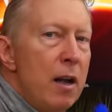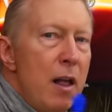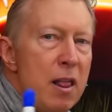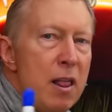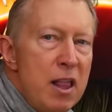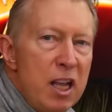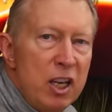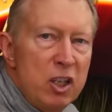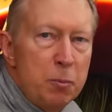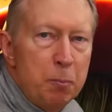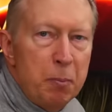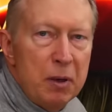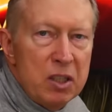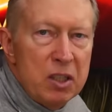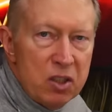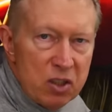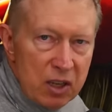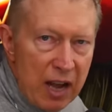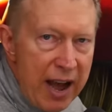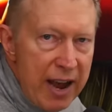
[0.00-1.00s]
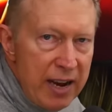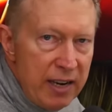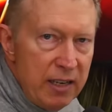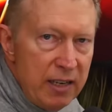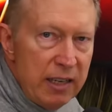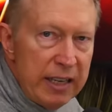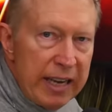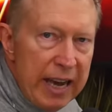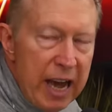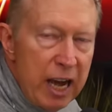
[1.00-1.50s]
this
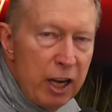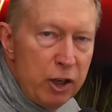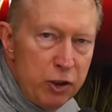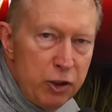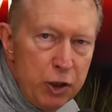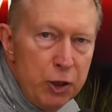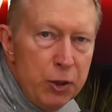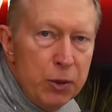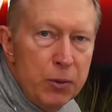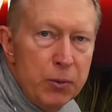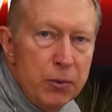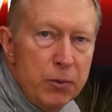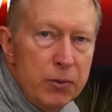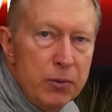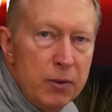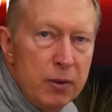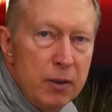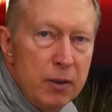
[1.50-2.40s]
Poseidon can do.